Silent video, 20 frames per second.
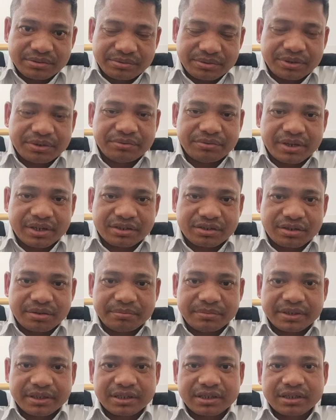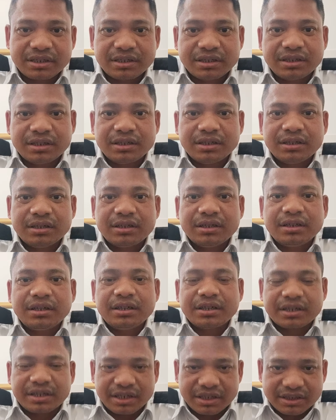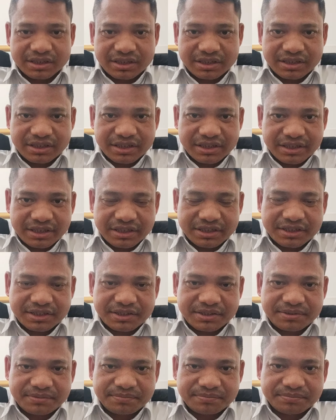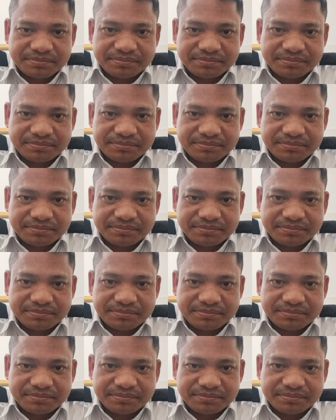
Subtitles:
when you are coming, consider it.